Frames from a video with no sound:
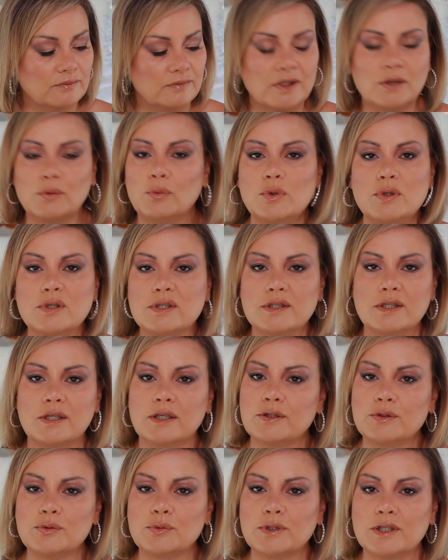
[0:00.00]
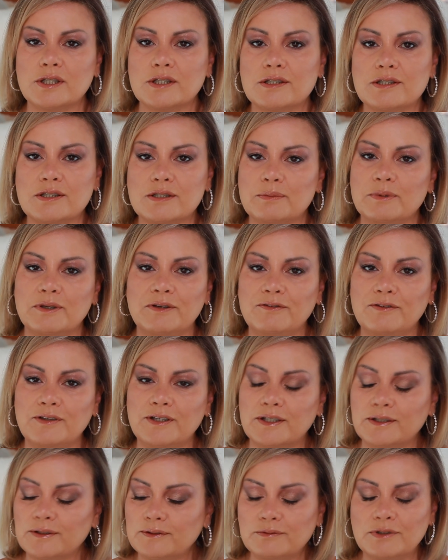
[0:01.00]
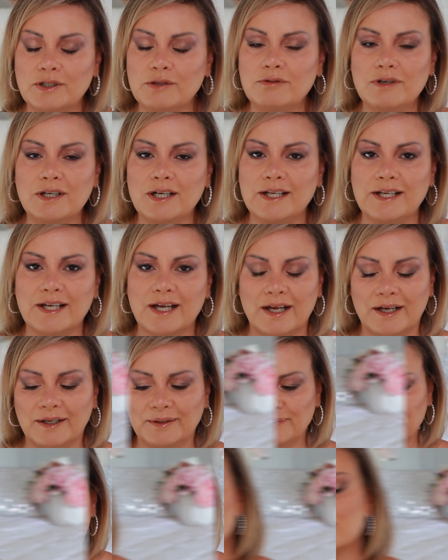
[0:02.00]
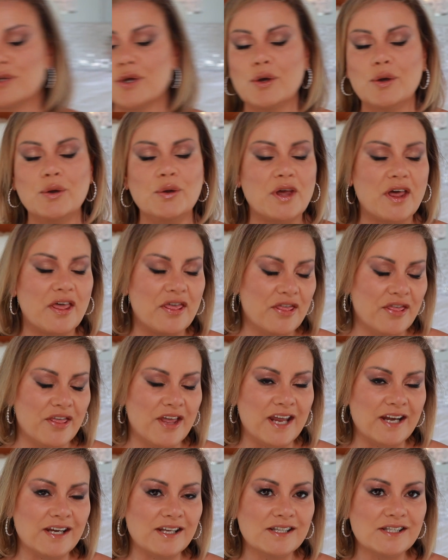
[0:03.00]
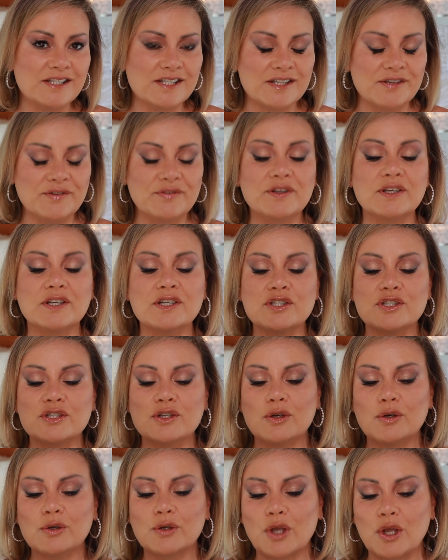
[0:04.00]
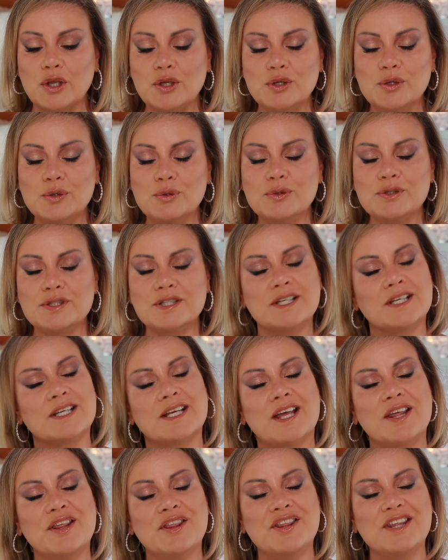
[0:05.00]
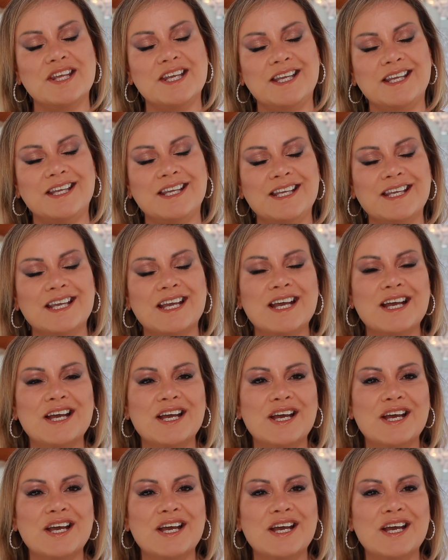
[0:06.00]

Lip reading: They're worse than little kids, to be fair. They really are. So that is the finished look using the